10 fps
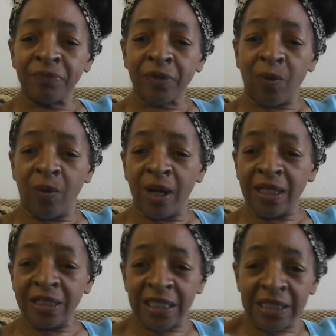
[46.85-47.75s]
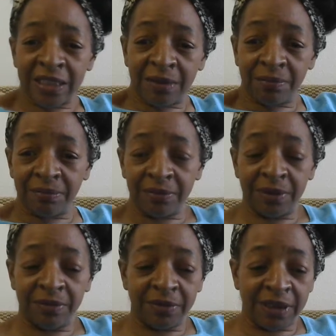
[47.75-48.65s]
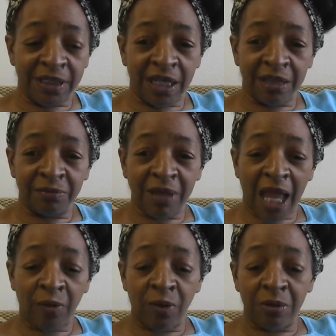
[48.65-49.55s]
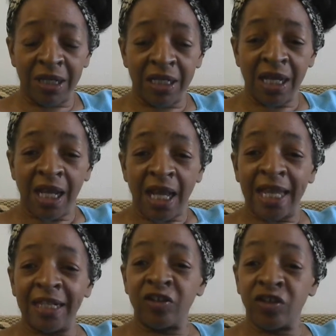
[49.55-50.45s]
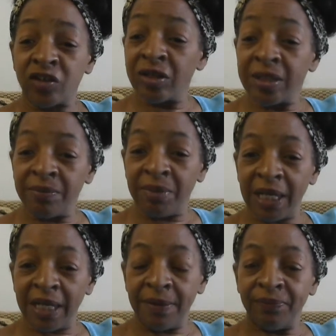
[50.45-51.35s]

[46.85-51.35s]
well adjusted young black woman, and it shouldn't be.